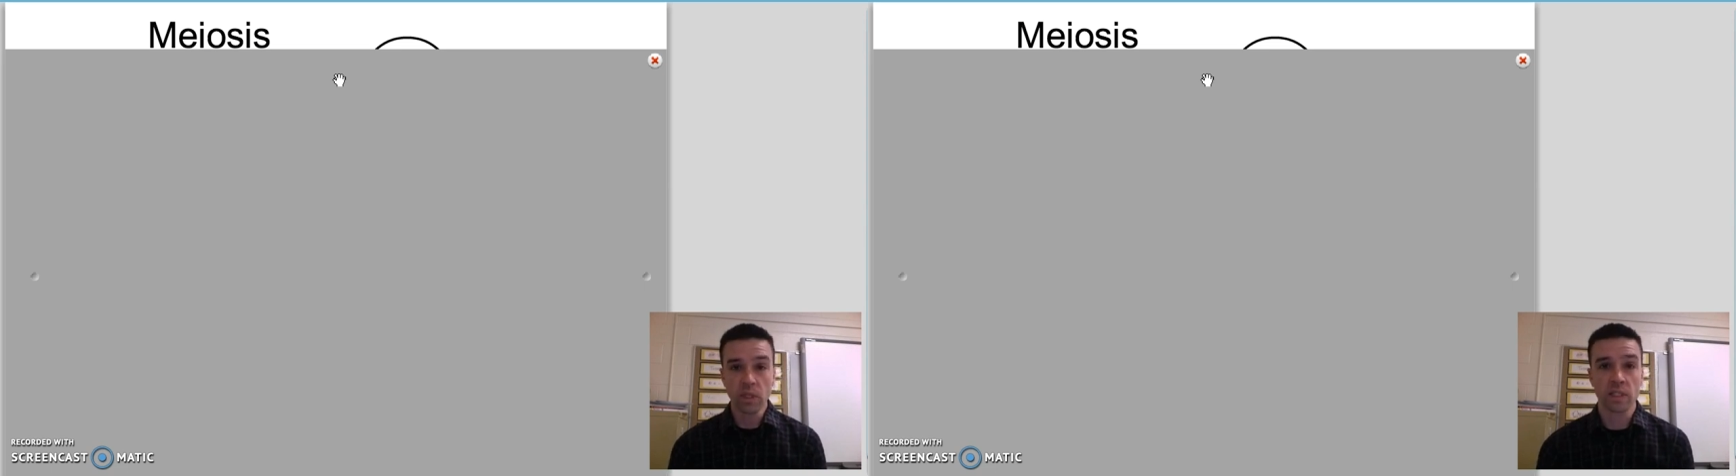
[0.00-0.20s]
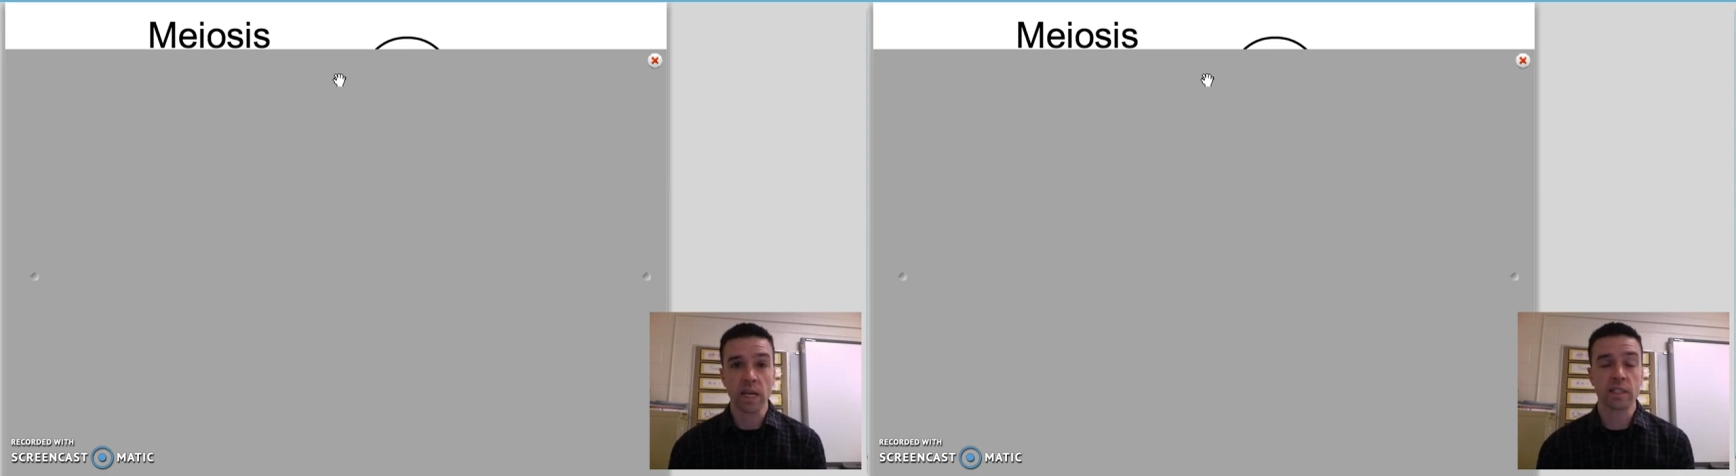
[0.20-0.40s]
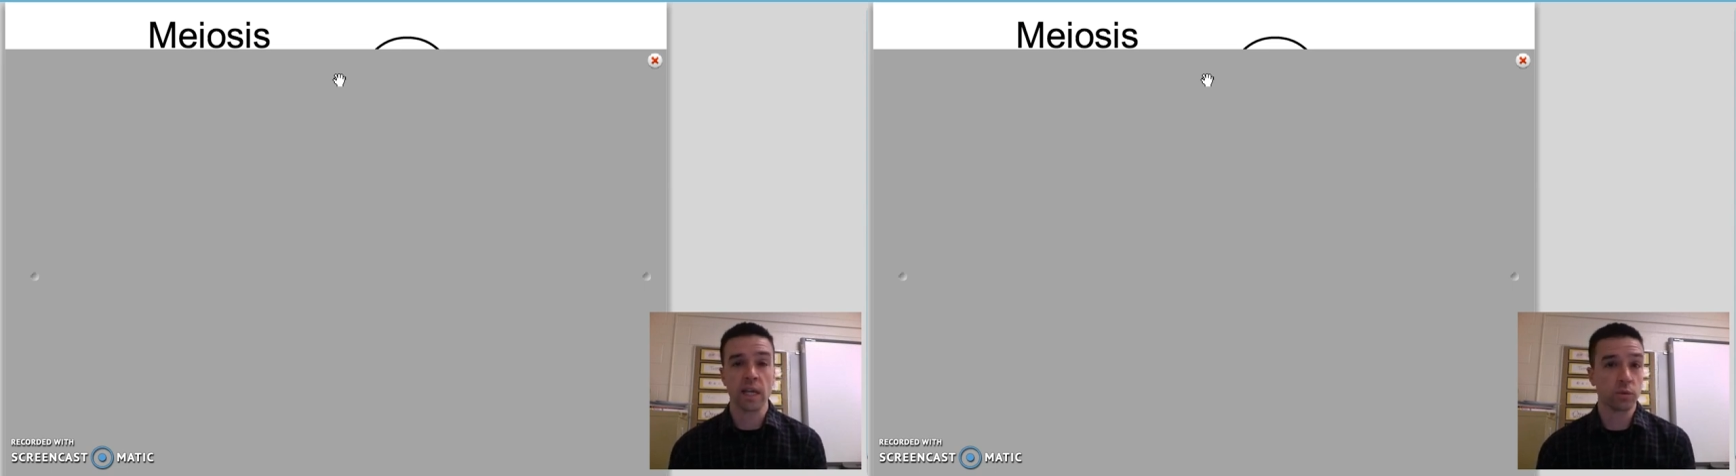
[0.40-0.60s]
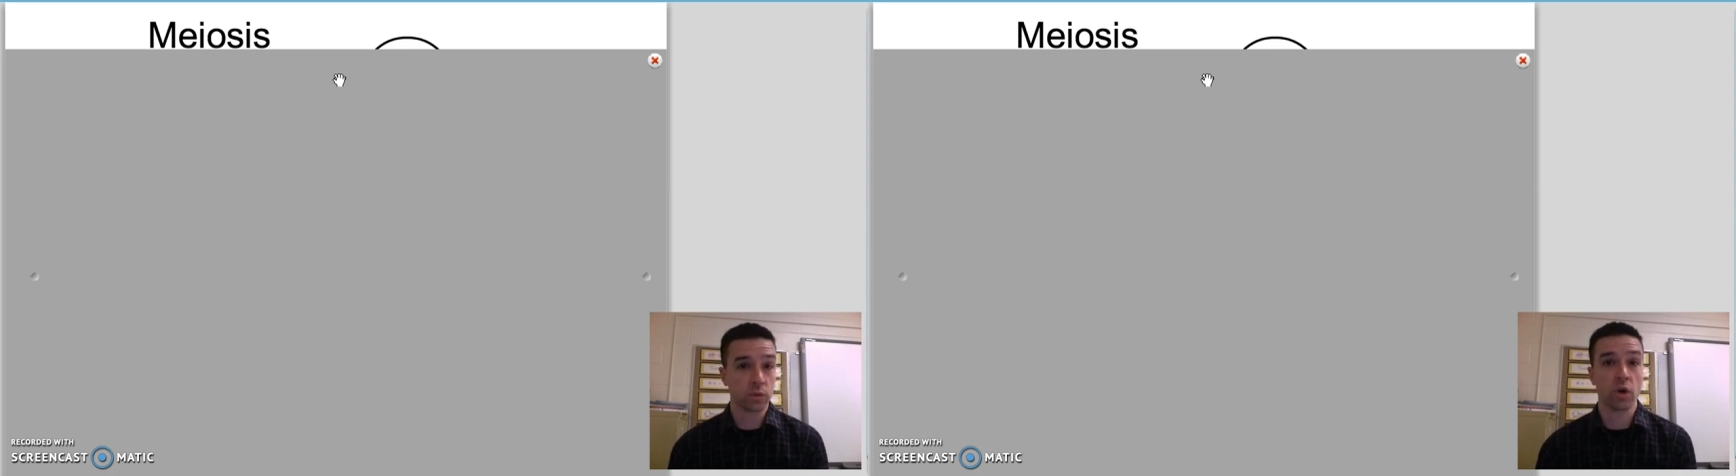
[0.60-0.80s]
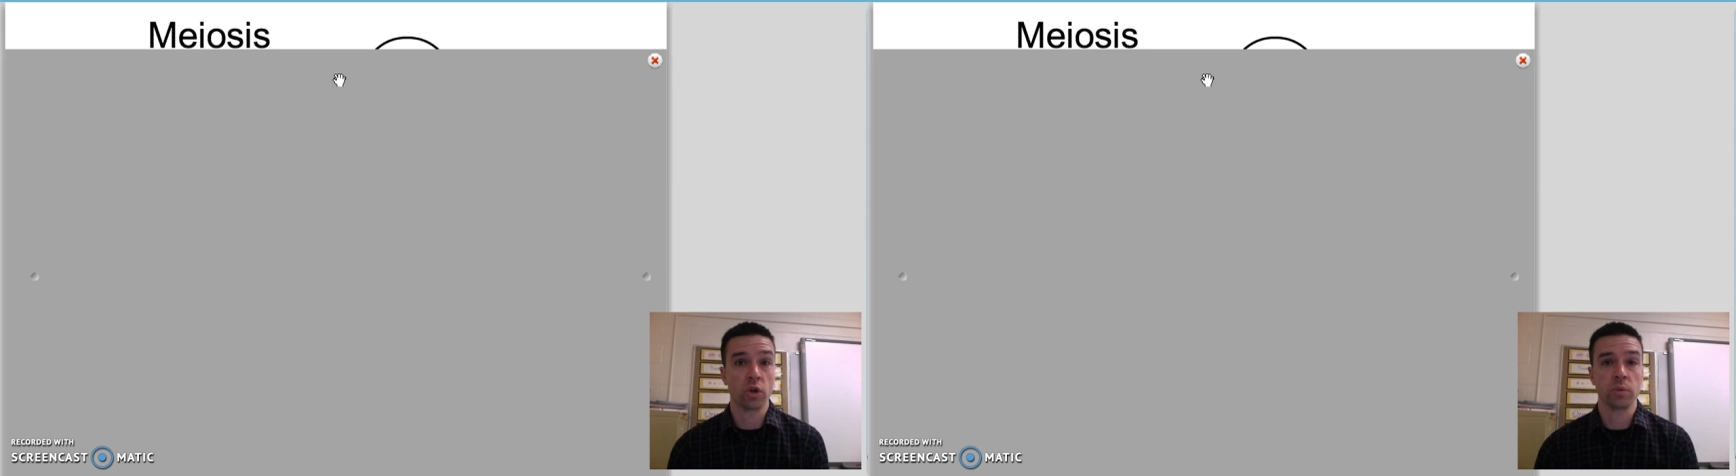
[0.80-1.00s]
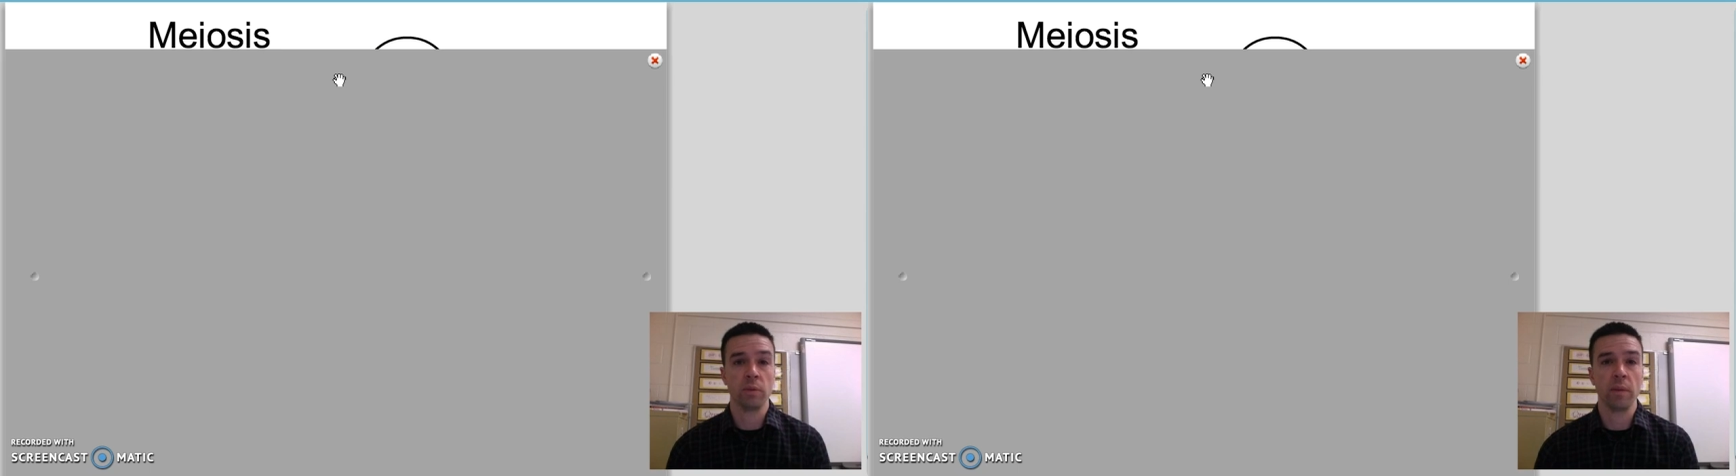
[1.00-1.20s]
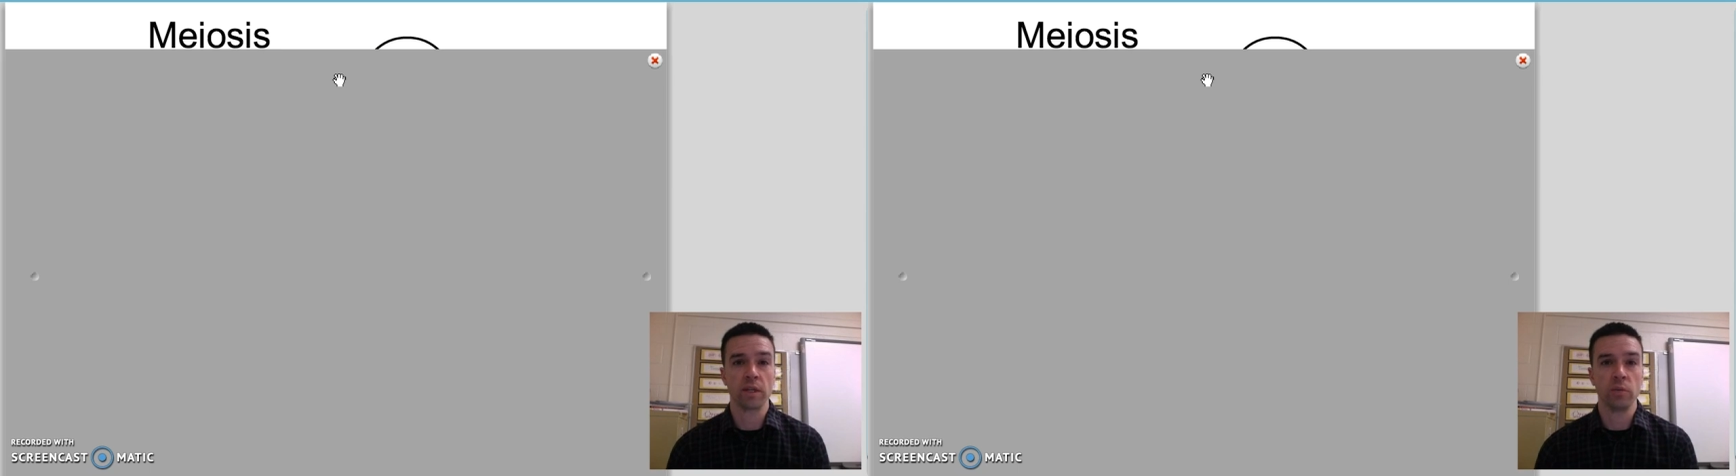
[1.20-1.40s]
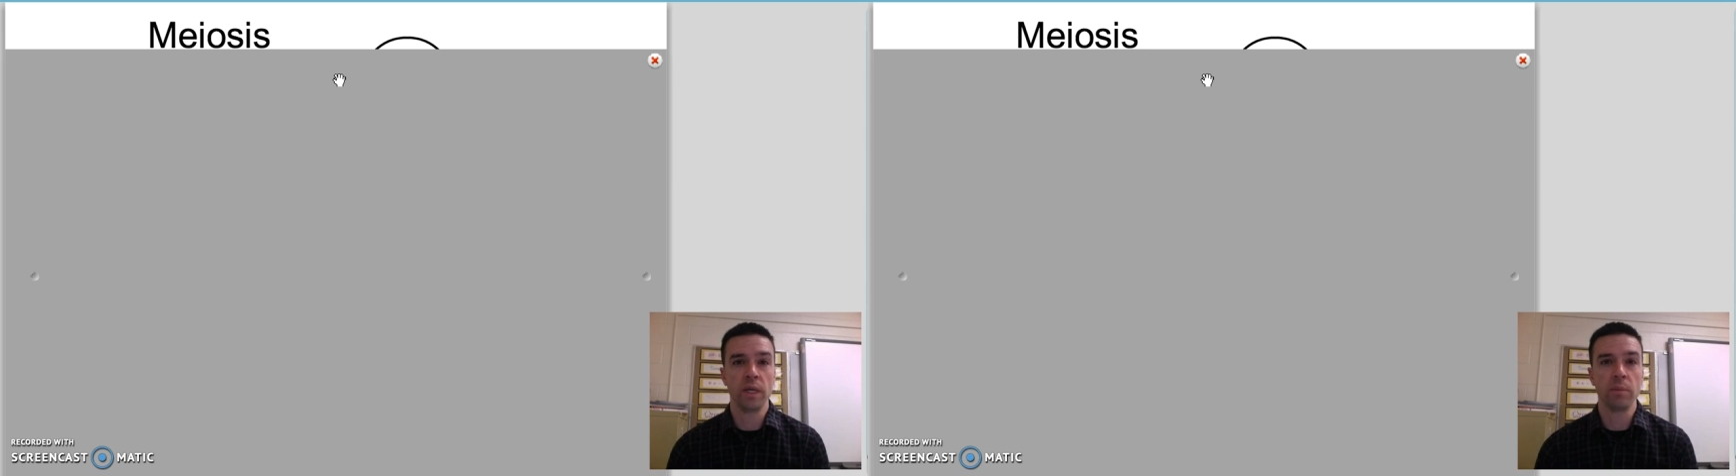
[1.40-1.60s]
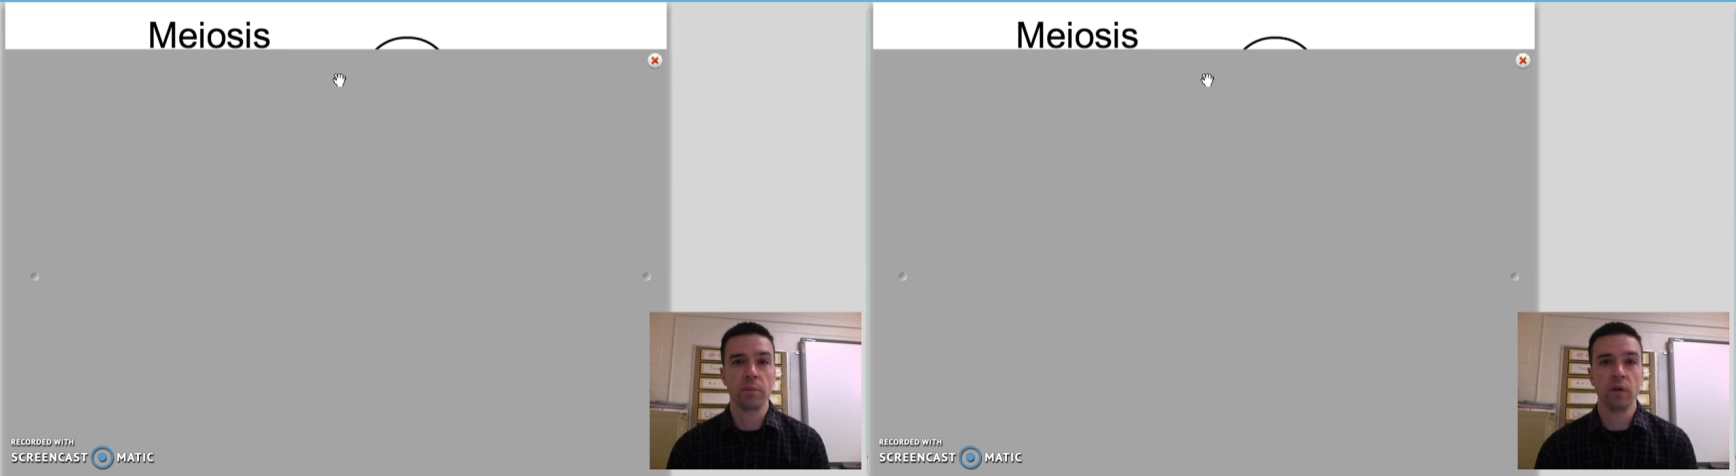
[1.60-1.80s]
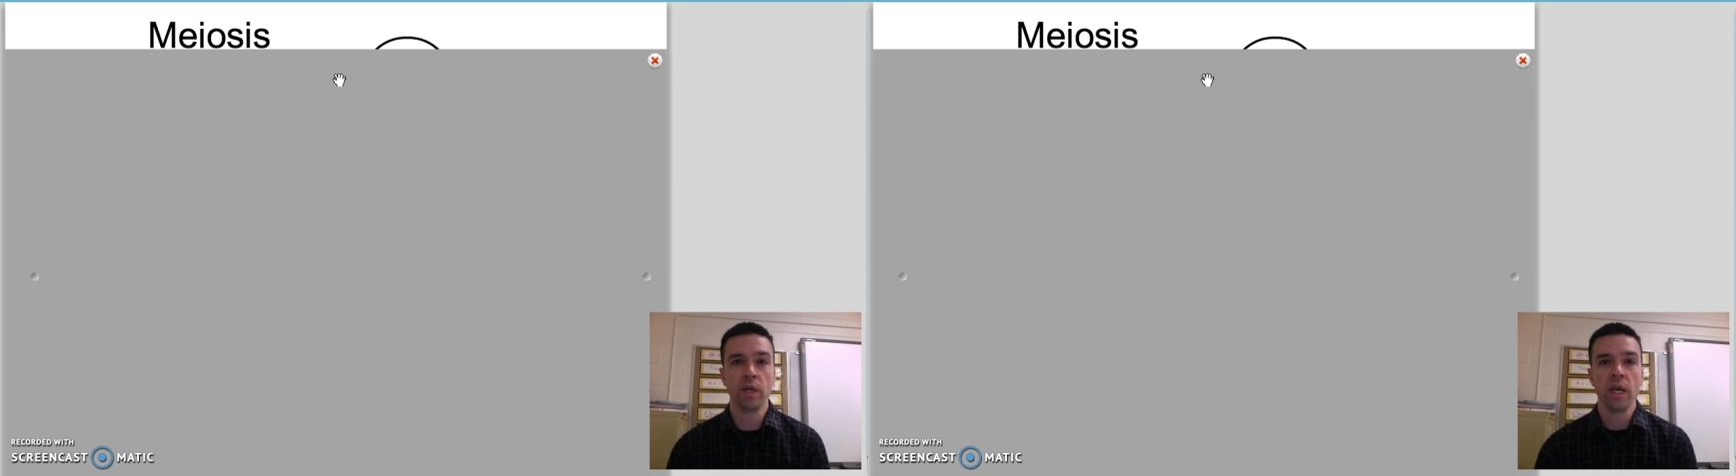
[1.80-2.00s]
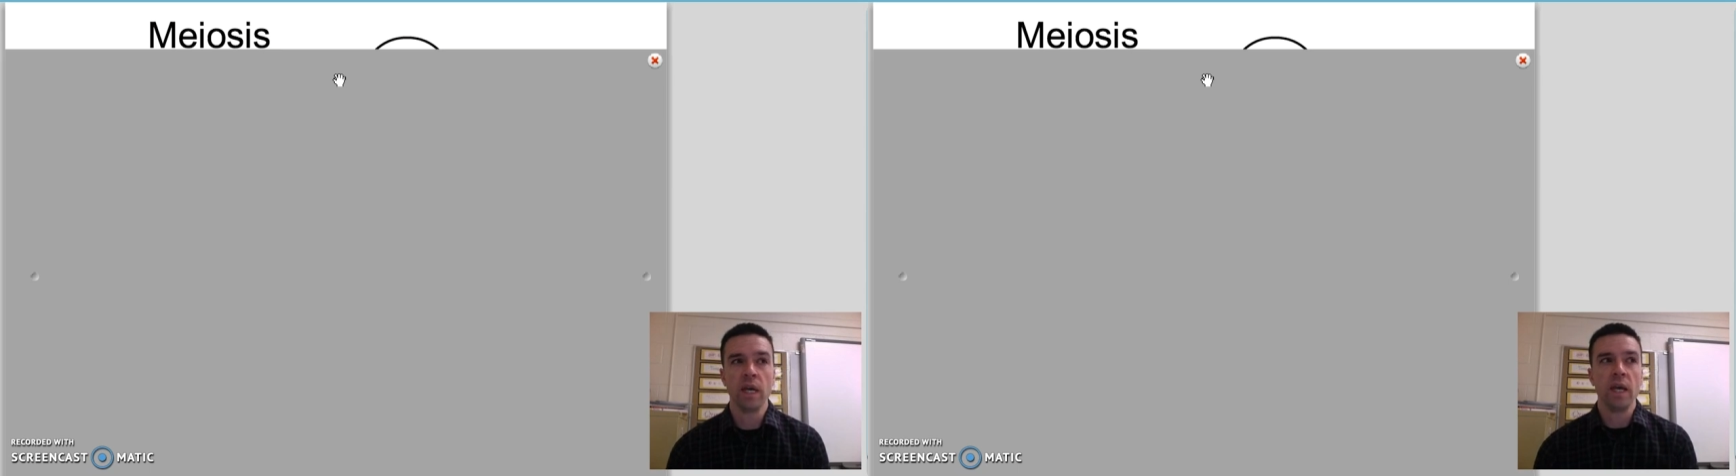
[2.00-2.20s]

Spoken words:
sex cells, which ultimately make new people,